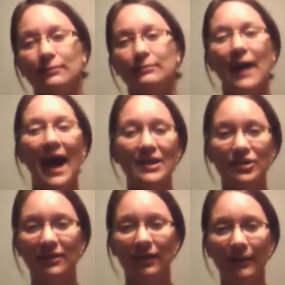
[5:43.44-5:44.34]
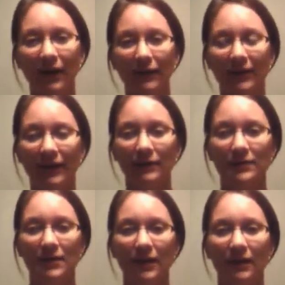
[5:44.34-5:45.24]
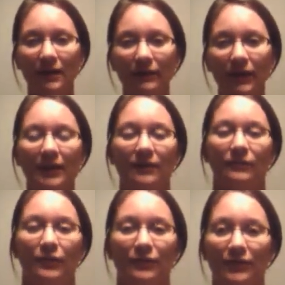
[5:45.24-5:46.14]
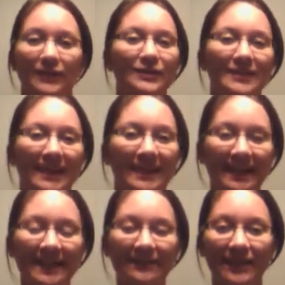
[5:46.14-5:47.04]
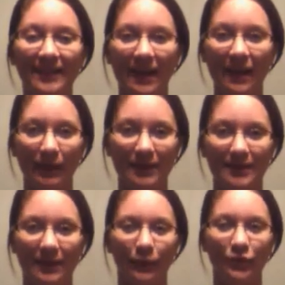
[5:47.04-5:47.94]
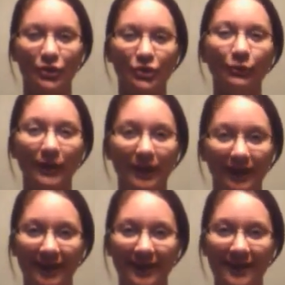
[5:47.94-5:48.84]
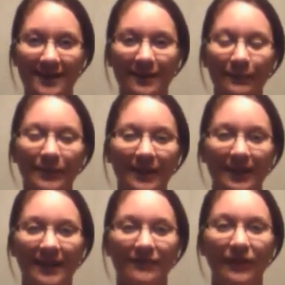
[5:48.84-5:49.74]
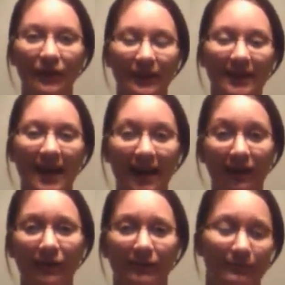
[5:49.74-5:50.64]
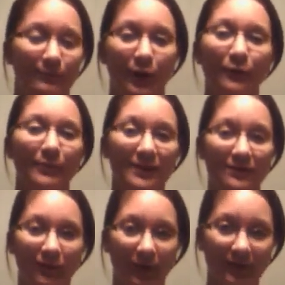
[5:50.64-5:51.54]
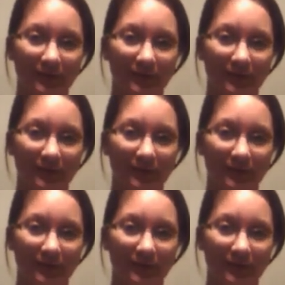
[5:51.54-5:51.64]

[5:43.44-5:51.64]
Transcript: passionate about things, feeling fulfilled at the end of the day because they were doing something that they felt that they had a purpose for.